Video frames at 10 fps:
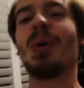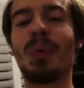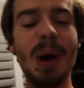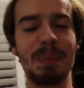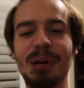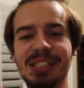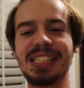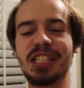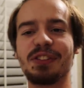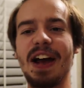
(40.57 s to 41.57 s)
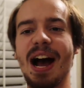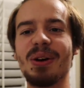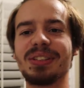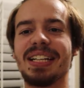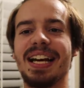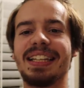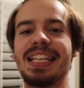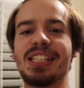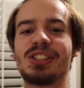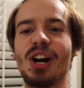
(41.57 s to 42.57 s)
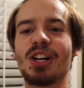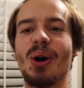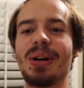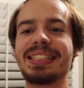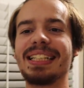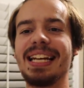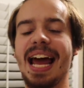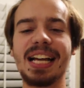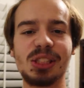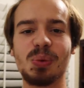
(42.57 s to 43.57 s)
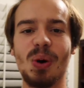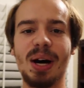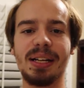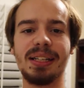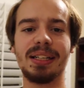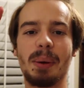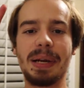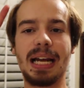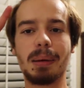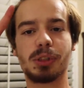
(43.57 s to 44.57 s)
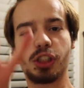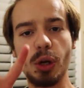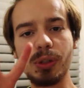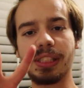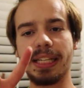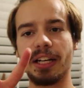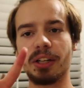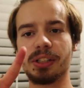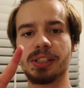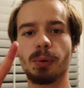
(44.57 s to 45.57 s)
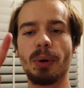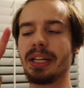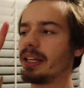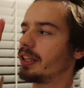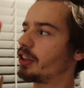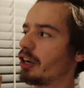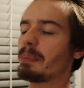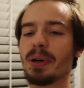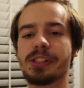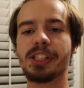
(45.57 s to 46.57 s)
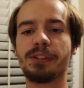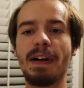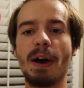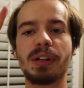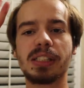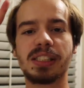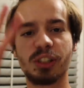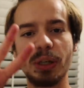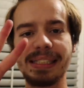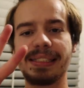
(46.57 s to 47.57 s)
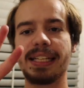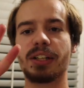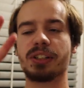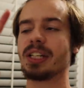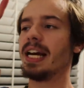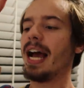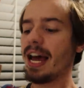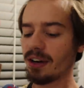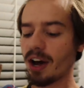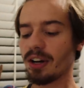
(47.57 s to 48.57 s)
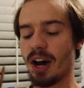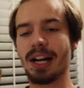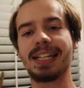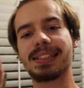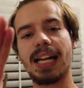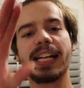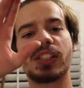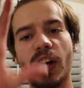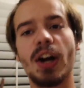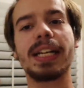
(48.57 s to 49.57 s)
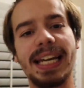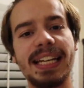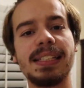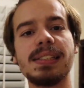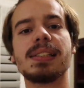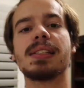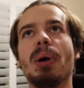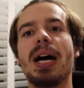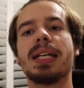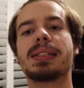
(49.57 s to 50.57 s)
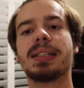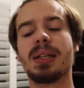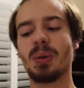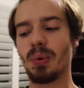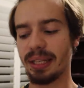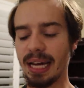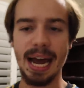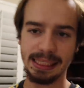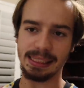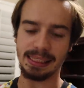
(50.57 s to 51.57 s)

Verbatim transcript: when one person is found, they start going to the next one. There becomes two seekers. When the third person is found, there's three seekers, and on and on. It's like sardines, but with hide and